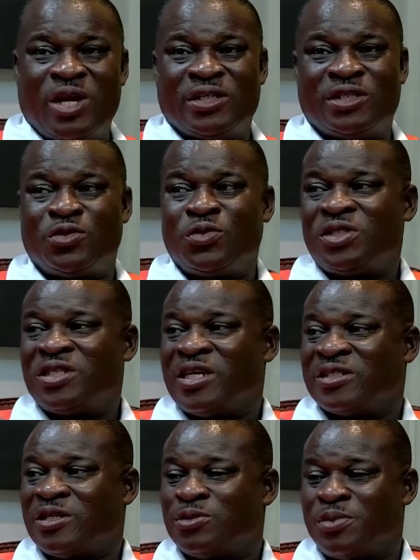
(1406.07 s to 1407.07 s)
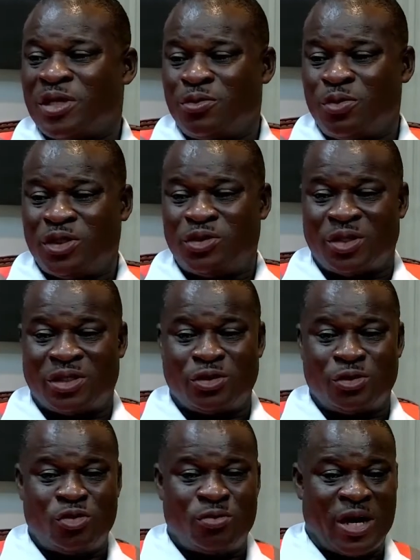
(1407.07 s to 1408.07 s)
situation as I'm speaking with you at
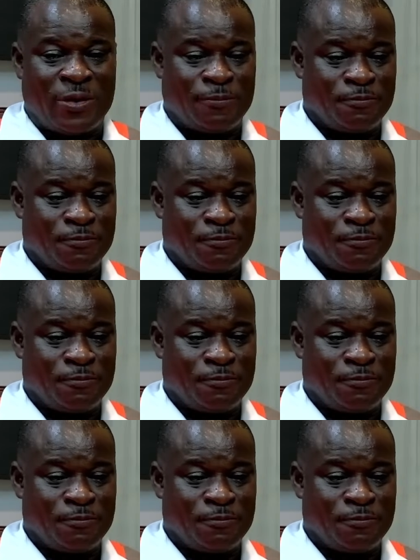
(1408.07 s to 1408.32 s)
Toduma.